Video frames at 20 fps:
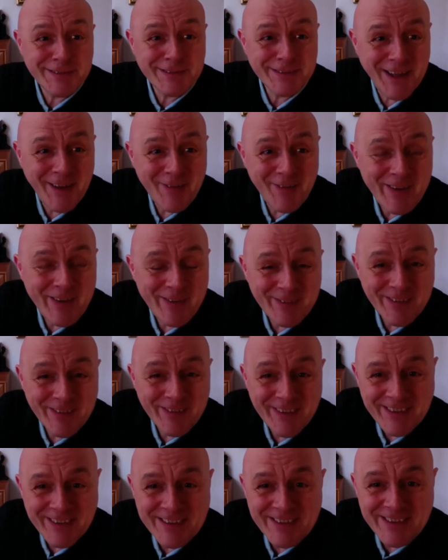I mean,
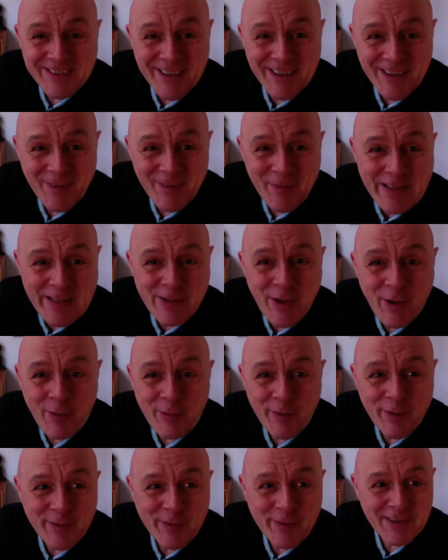it's still a ways off
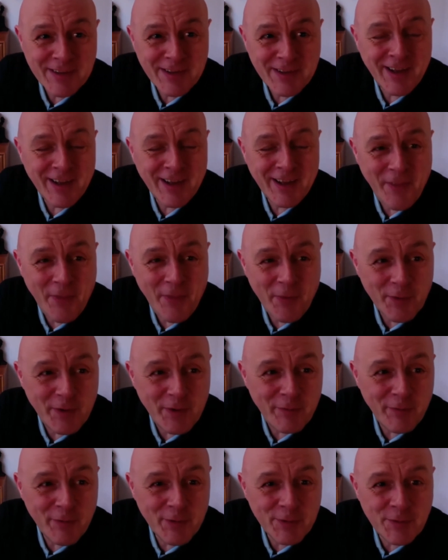until
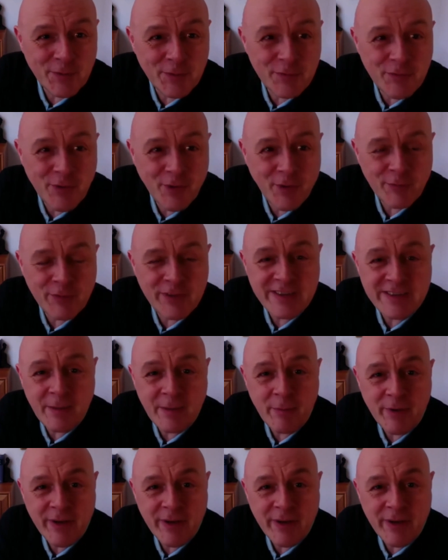31st of December.